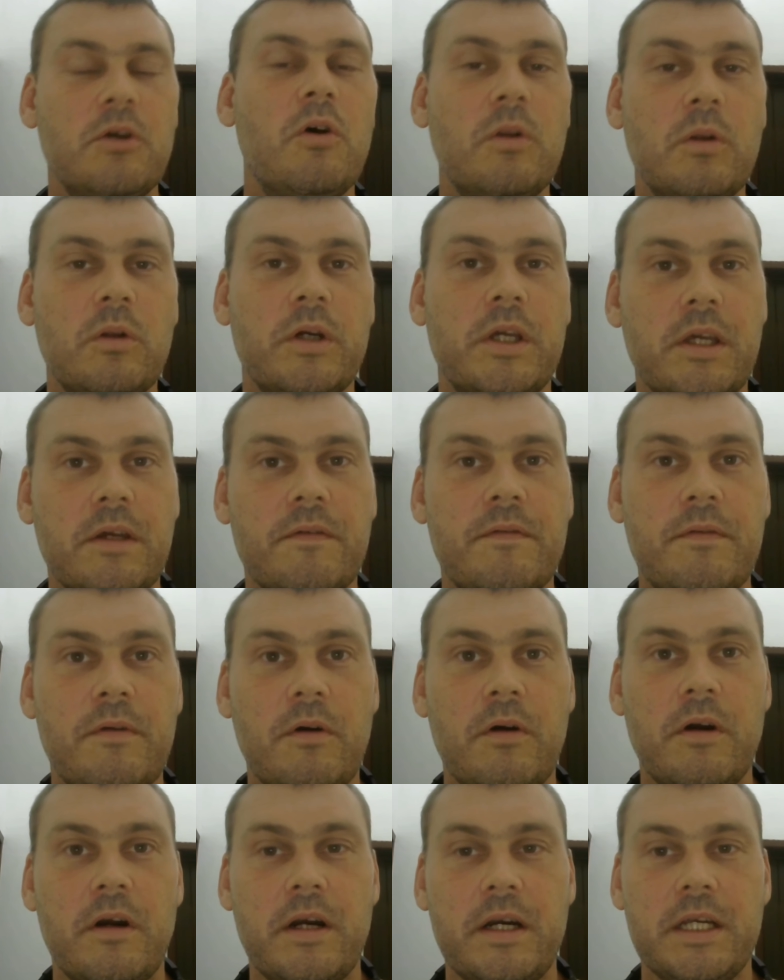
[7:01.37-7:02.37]
looking
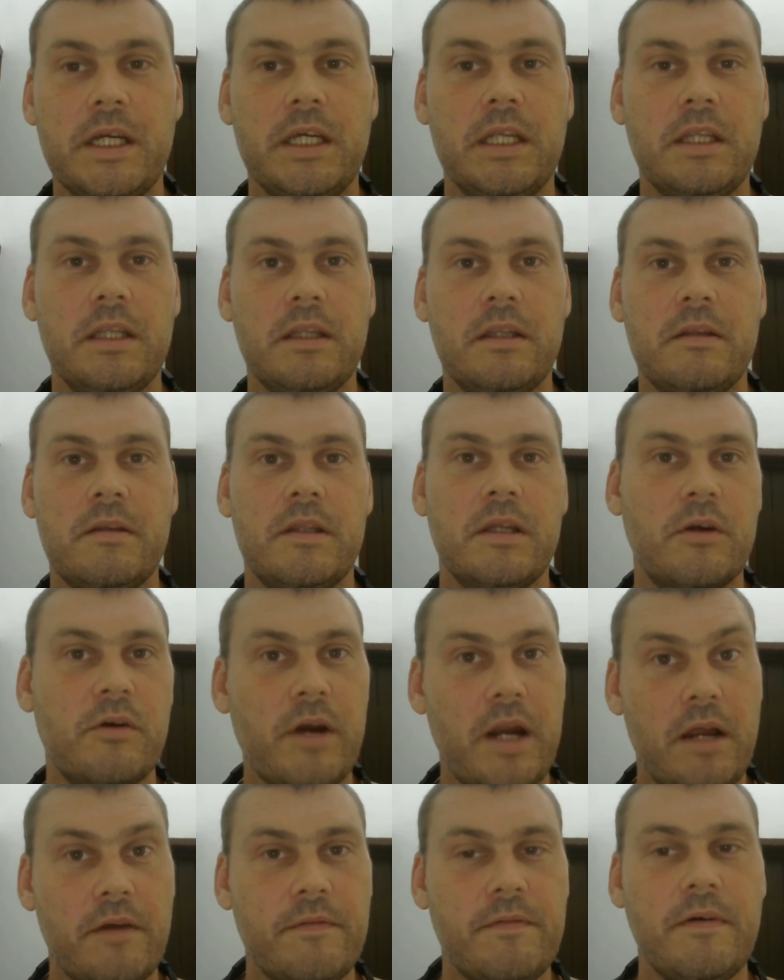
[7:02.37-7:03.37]
for in the
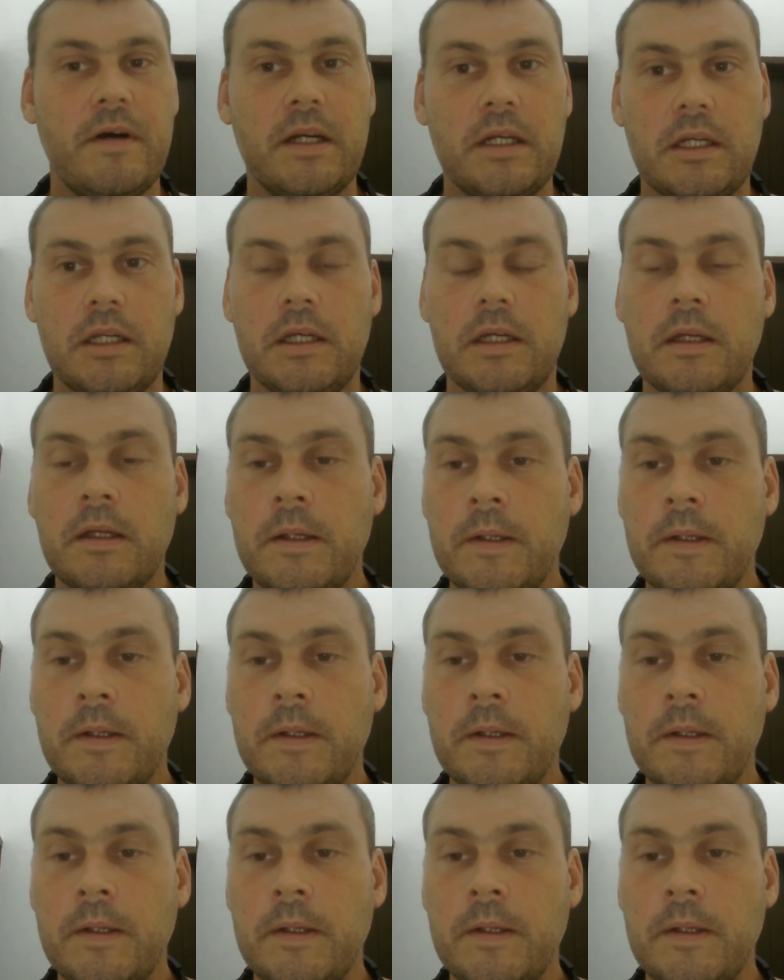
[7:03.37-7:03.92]
crowdfunding.